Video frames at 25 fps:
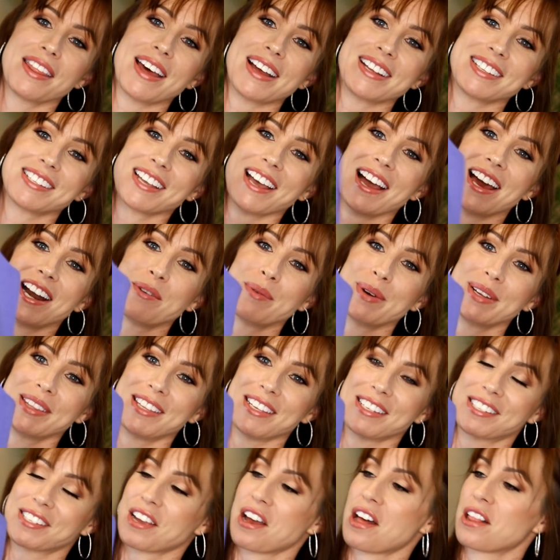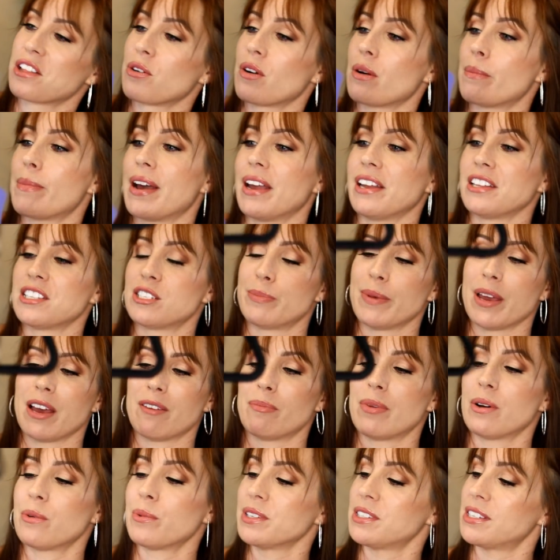That's kind of what this color reminds me
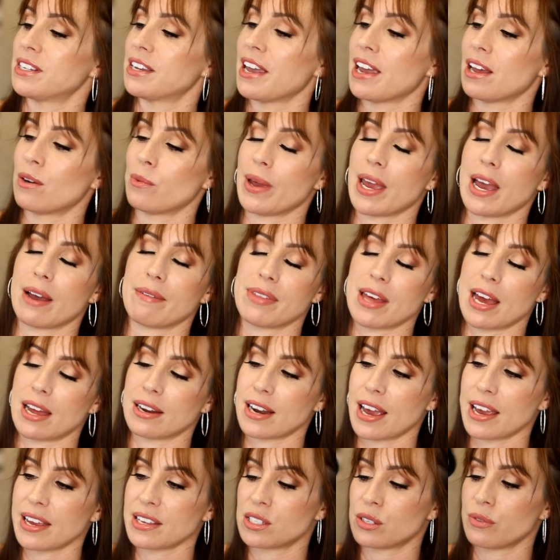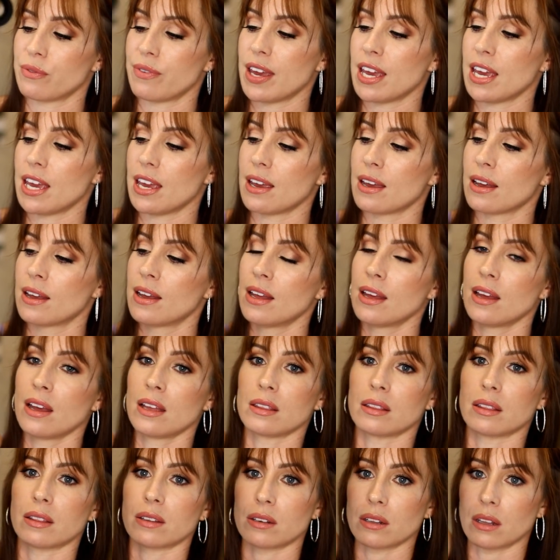of. But once again, we have that nice V
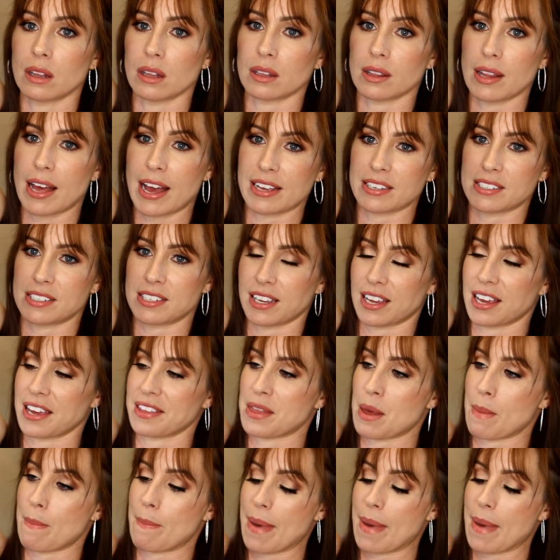little elastic in